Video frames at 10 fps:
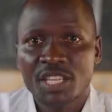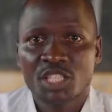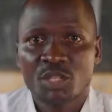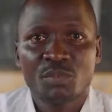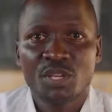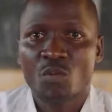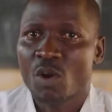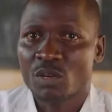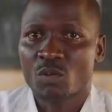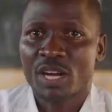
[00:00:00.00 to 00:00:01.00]
just be
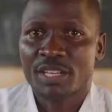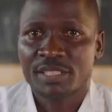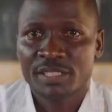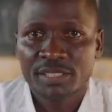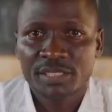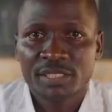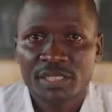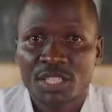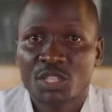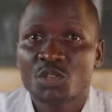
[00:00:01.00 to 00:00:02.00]
one word.
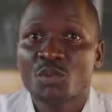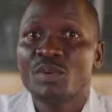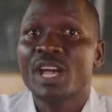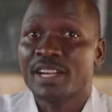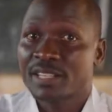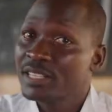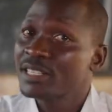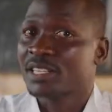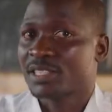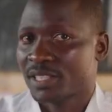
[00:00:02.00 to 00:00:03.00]
It should be at
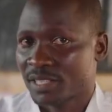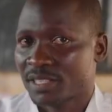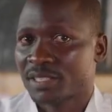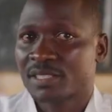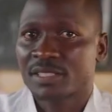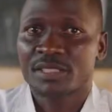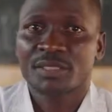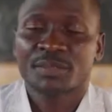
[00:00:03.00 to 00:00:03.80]
least a sentence.